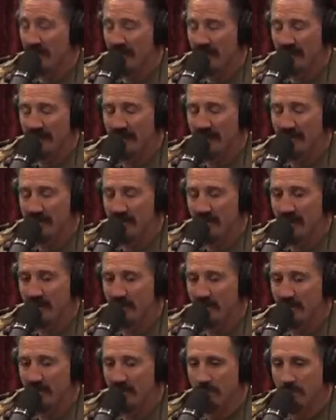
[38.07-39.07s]
And,
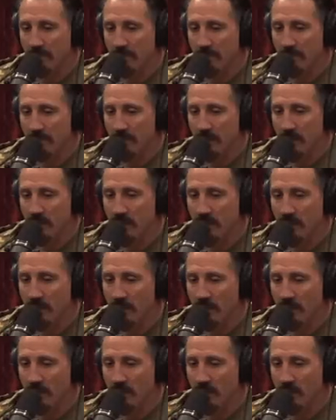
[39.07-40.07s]
you
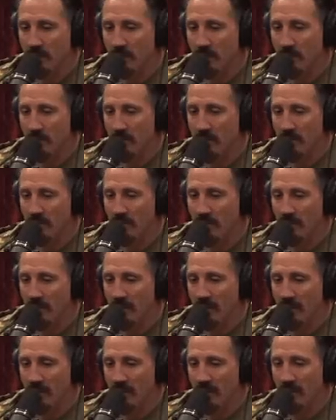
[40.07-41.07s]
know,
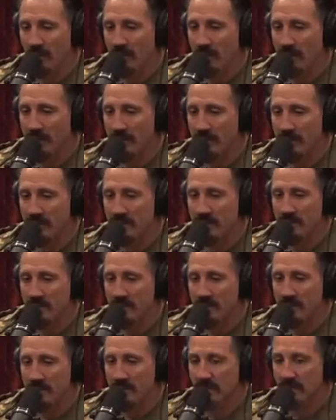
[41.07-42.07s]
it
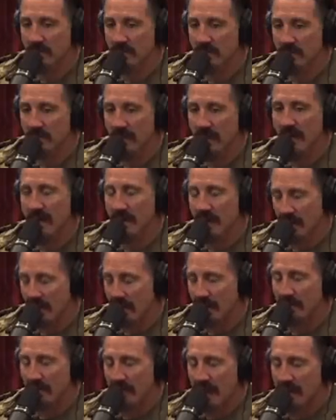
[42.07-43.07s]
is
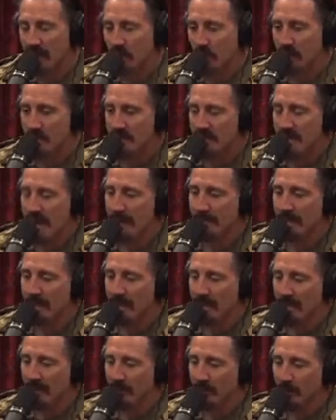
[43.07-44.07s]
in light of what just
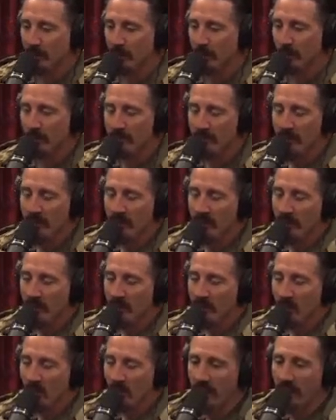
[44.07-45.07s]
happened in Israel
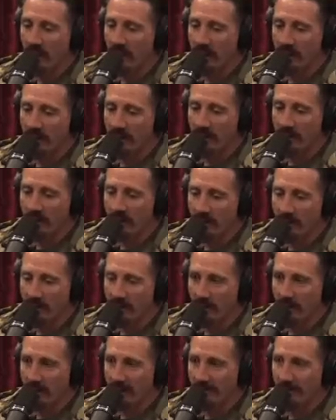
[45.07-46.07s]
where
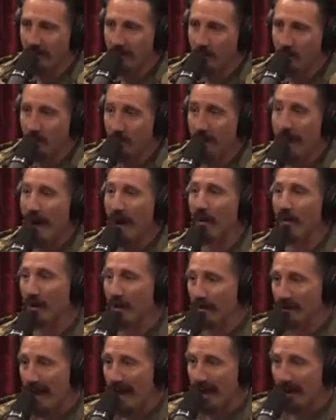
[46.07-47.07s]
you know, they flew
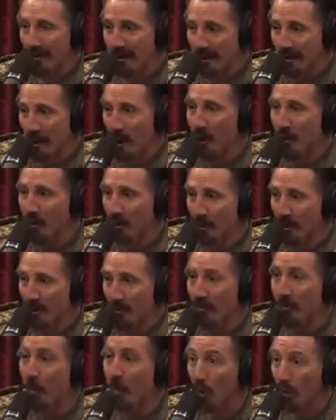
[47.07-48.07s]
paragliders over
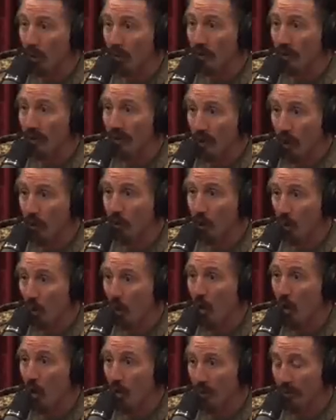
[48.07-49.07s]
borders, over
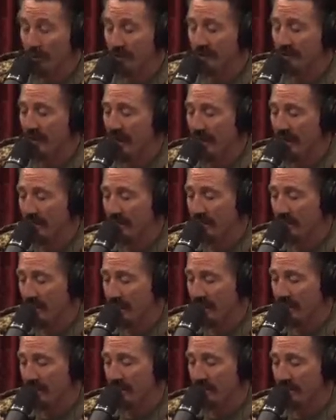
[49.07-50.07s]
walls, and
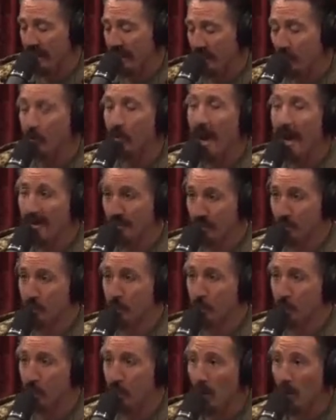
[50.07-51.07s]
they crashed
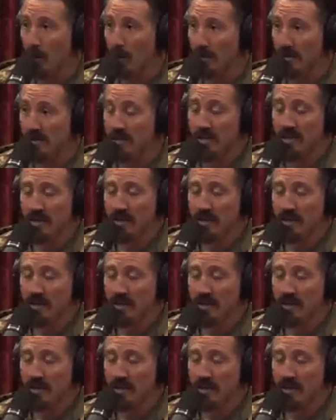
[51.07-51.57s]
through walls,